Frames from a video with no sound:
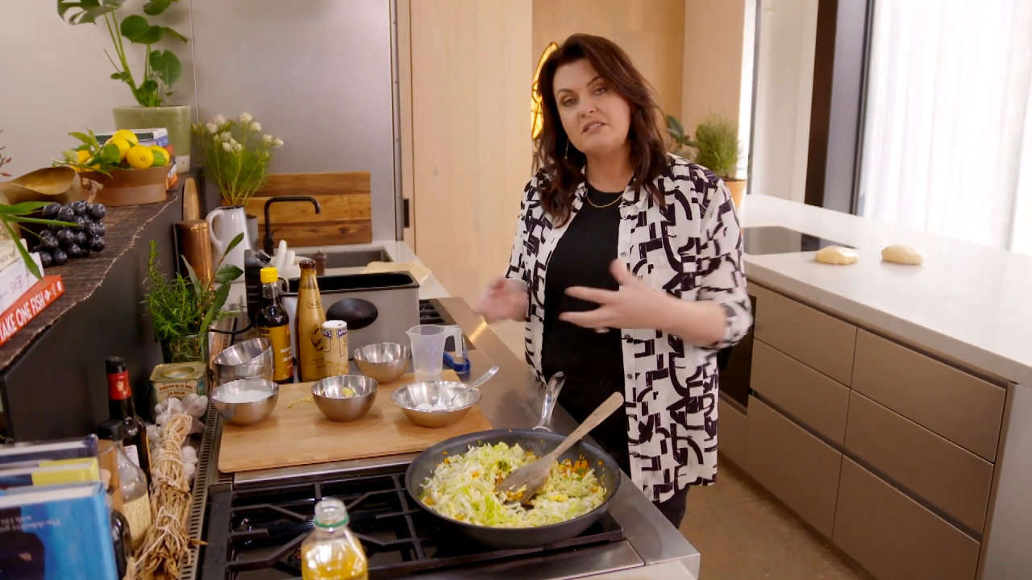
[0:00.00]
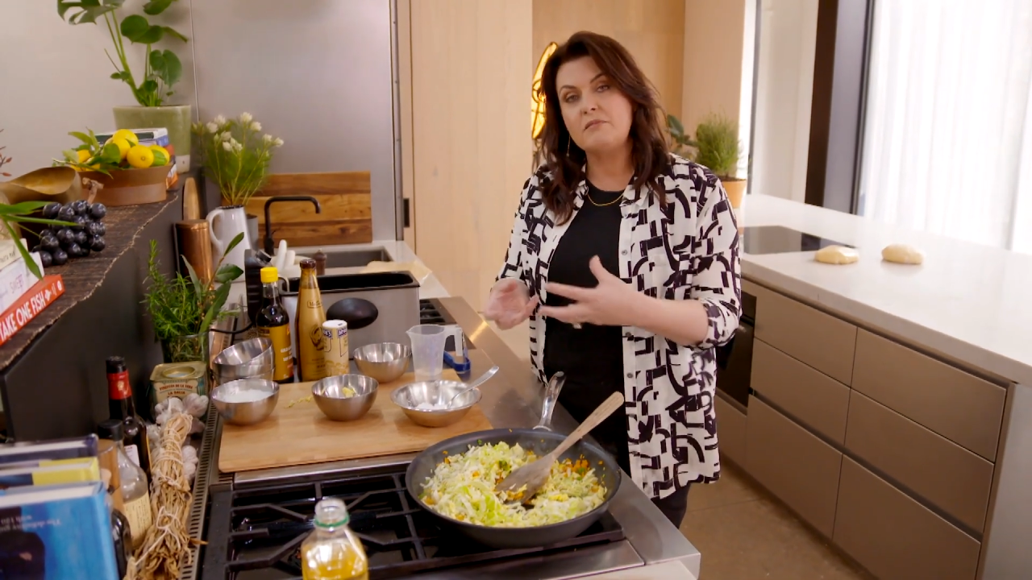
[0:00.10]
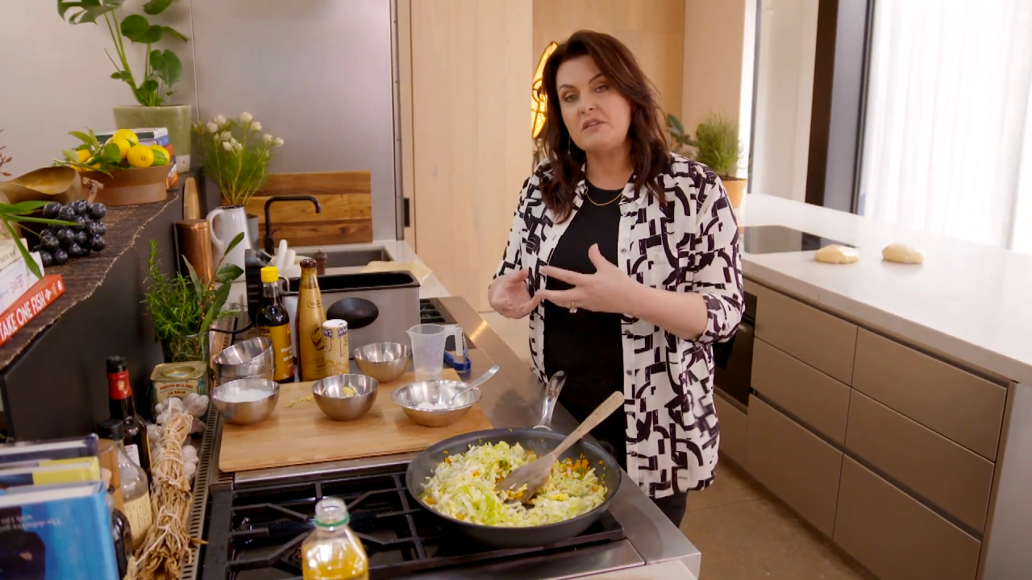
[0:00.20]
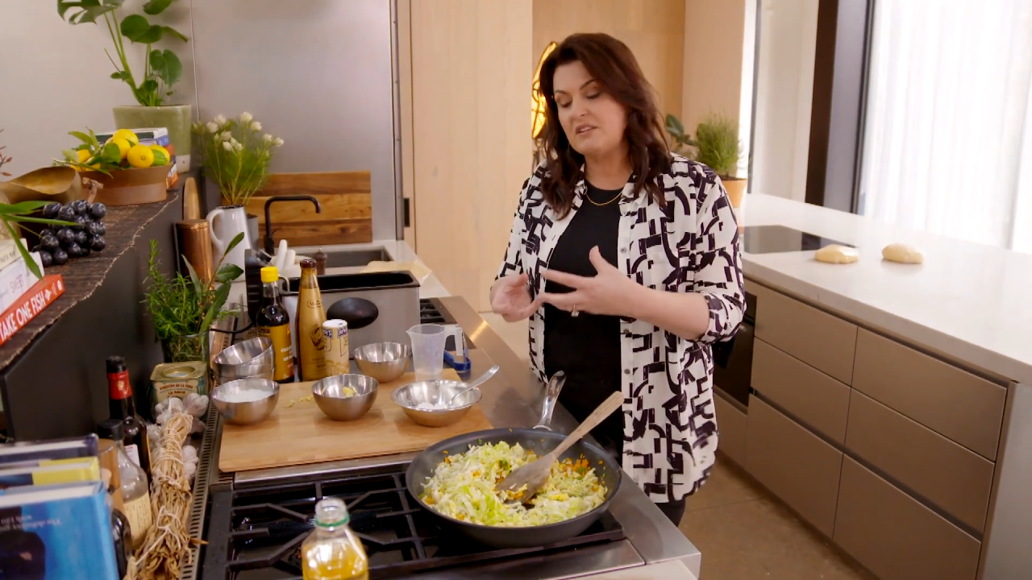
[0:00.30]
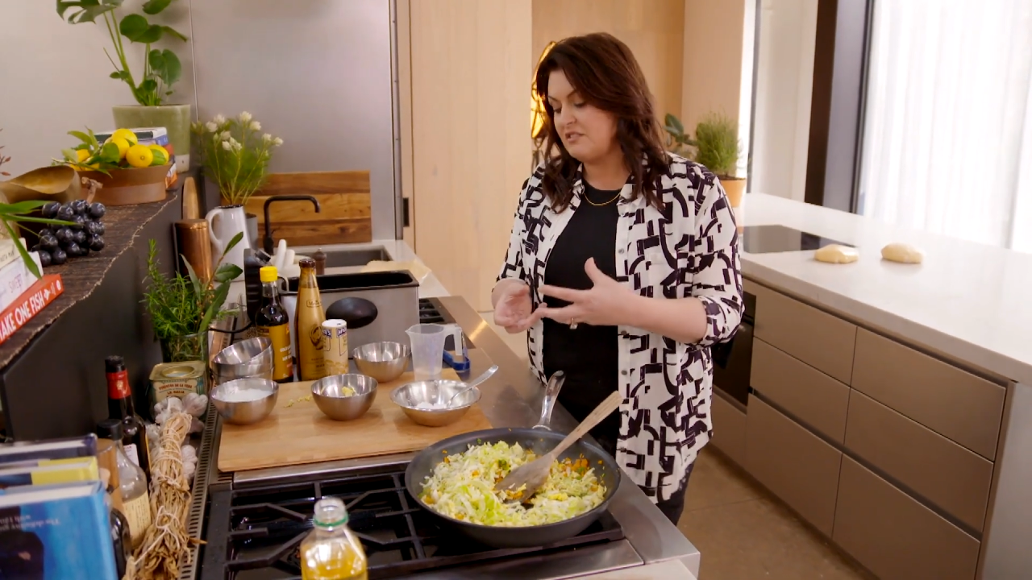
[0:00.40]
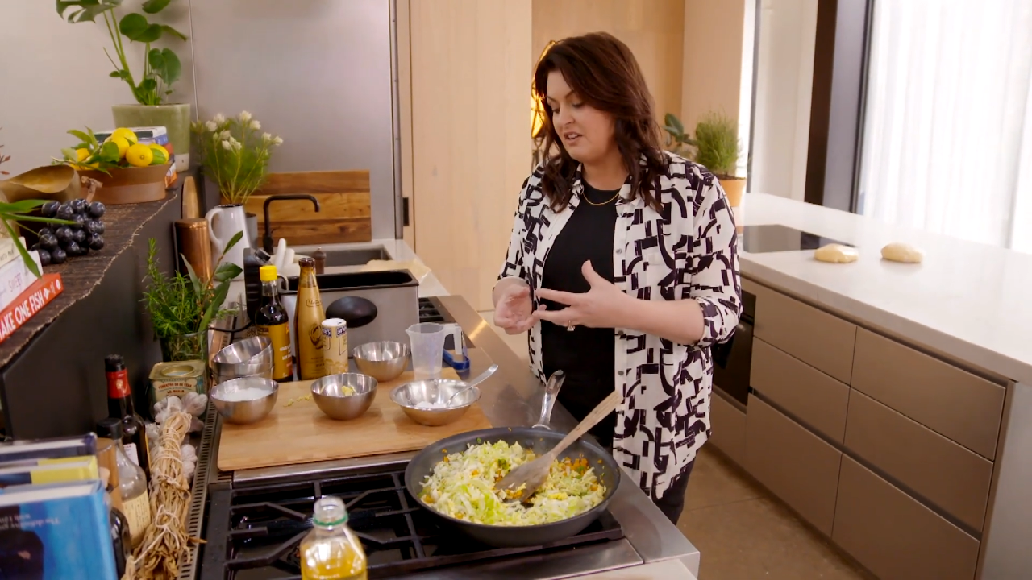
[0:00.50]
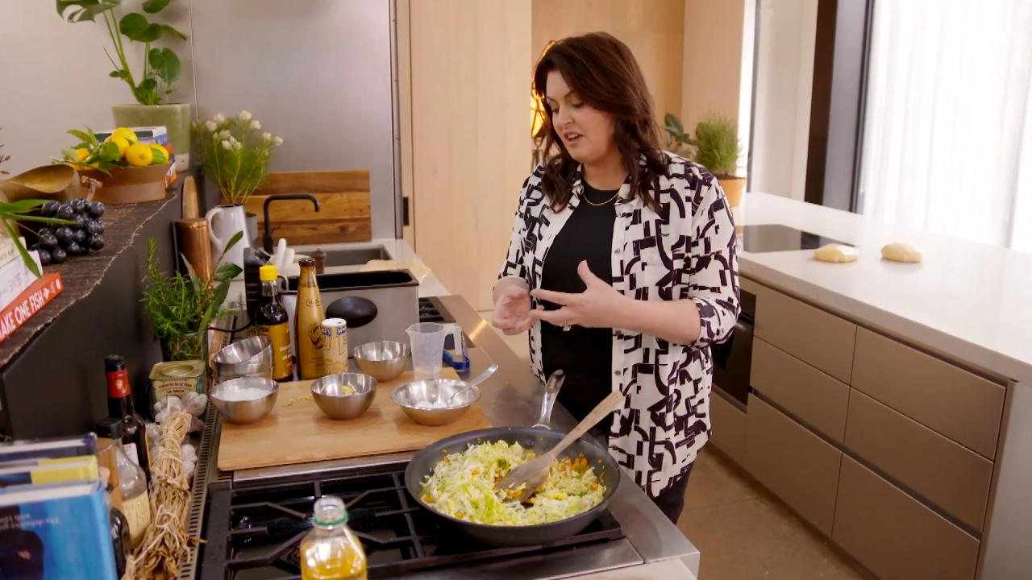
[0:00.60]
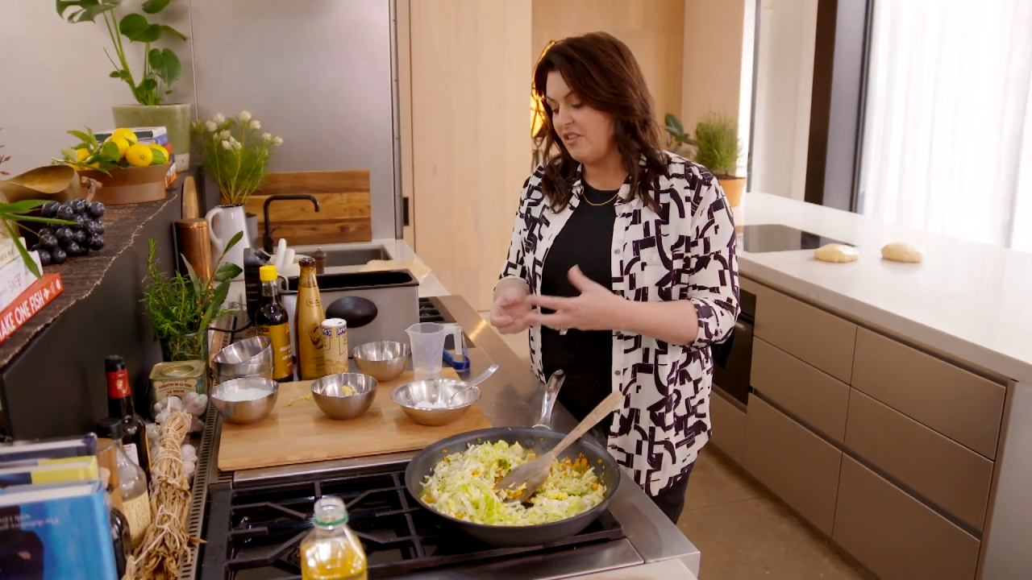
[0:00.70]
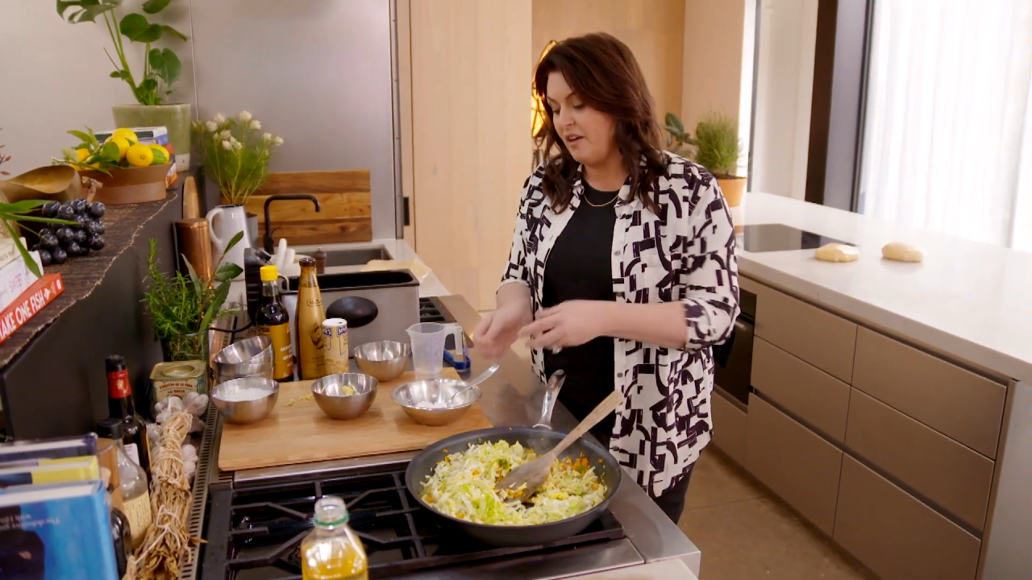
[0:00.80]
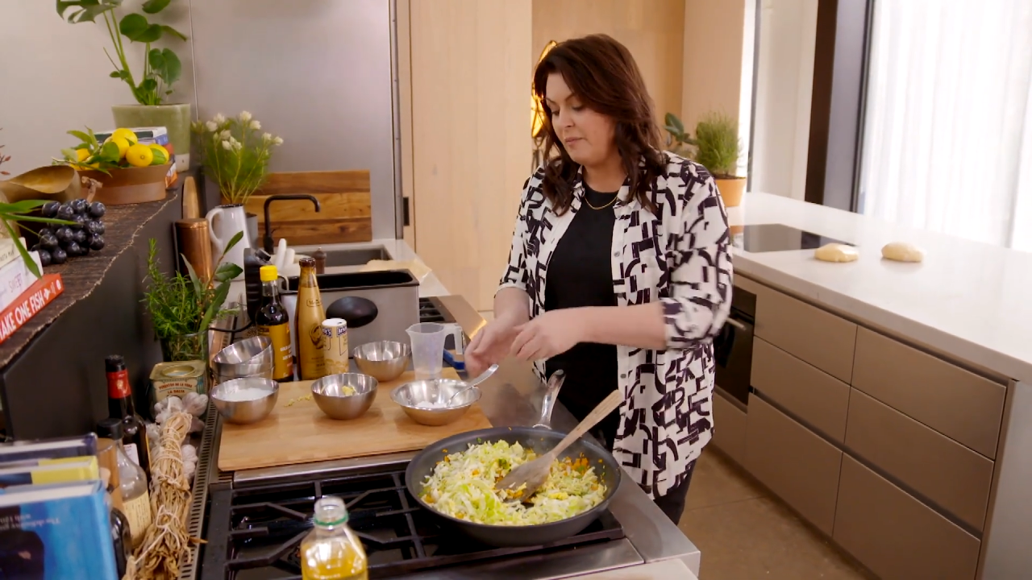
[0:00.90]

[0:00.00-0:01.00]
the mix together.